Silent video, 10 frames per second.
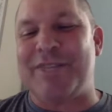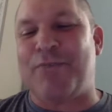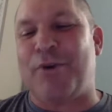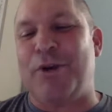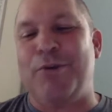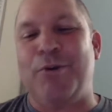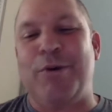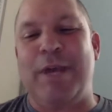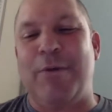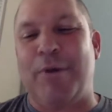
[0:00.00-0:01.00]
for you, do
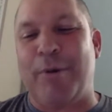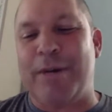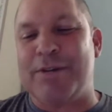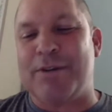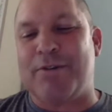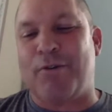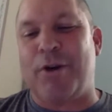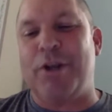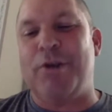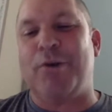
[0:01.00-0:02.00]
keyword research for
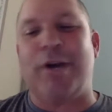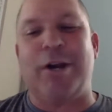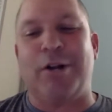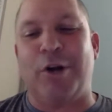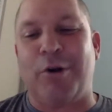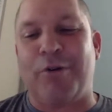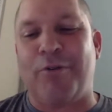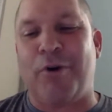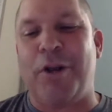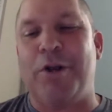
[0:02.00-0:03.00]
you, create your logo
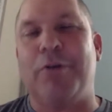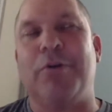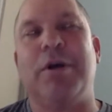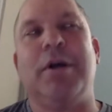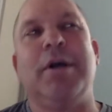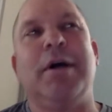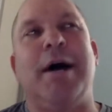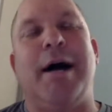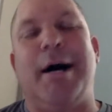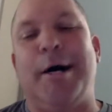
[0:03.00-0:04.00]
for you.
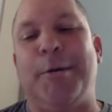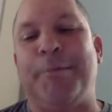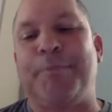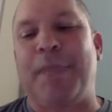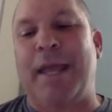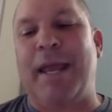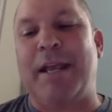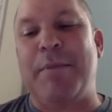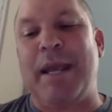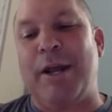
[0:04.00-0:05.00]
And
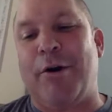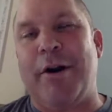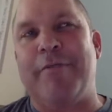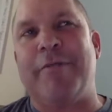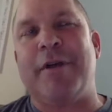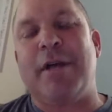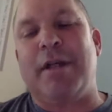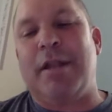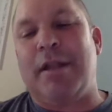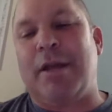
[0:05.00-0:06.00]
it can be iterative.
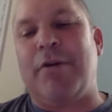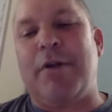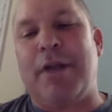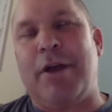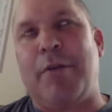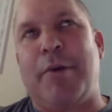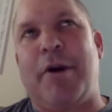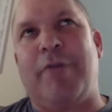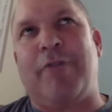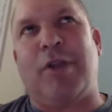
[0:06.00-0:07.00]
The other
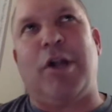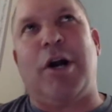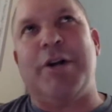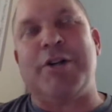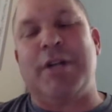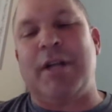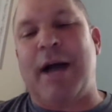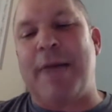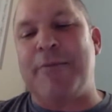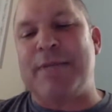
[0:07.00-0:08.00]
part for the launch, and
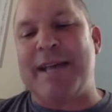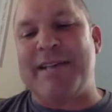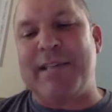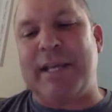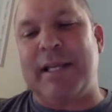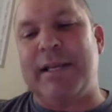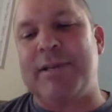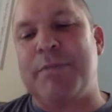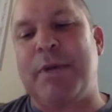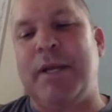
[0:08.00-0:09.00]
I'm testing
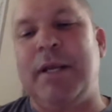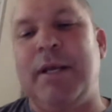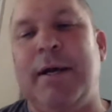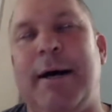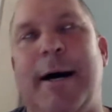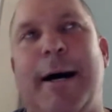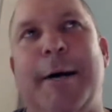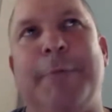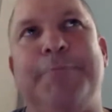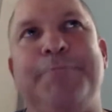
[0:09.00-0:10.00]
this, but
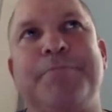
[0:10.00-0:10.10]
part